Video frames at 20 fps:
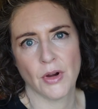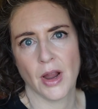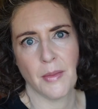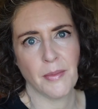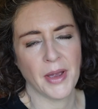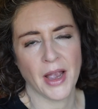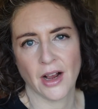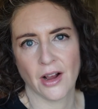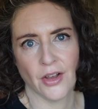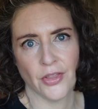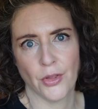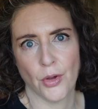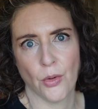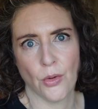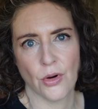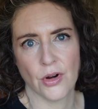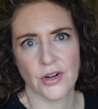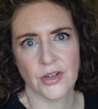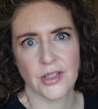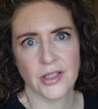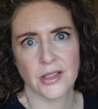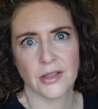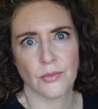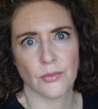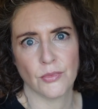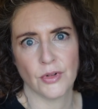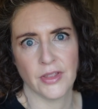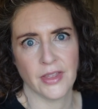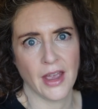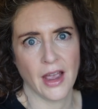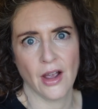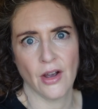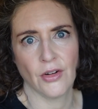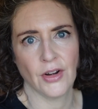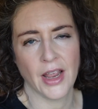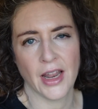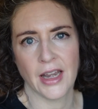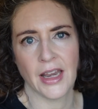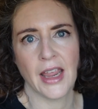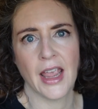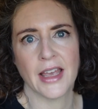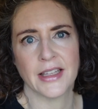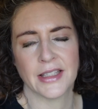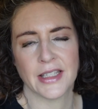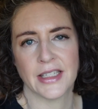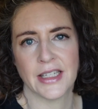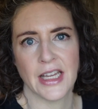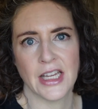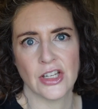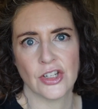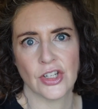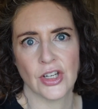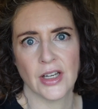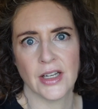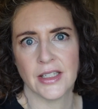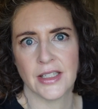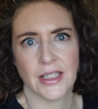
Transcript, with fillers: right back on the horse without any hesitation.